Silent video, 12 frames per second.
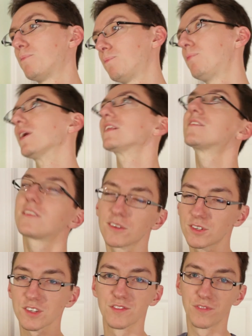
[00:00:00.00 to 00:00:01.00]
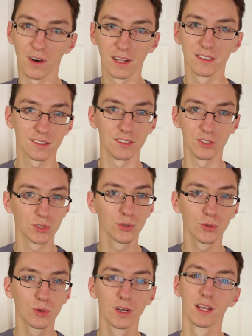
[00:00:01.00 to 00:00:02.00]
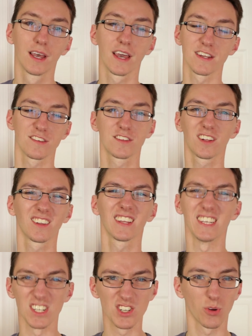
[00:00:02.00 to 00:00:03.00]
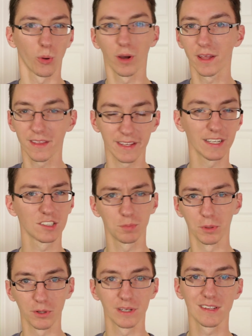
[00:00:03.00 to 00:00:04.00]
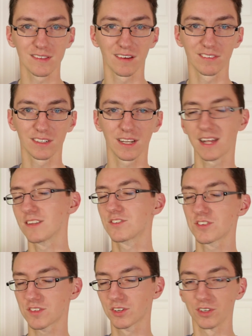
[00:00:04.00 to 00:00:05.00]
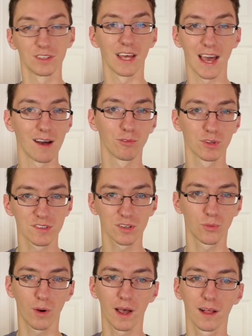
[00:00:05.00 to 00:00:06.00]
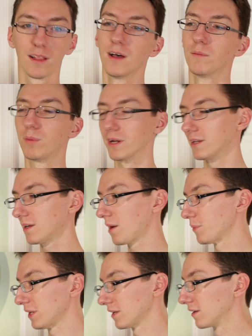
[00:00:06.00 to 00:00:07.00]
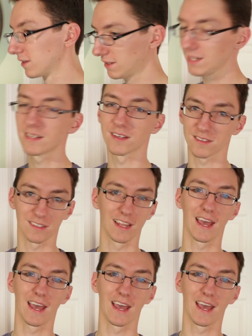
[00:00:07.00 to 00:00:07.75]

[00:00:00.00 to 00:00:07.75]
but it's still just fun to do, and you still enjoy the experience of it, and it's just good to have once in a while. But, I mean, it doesn't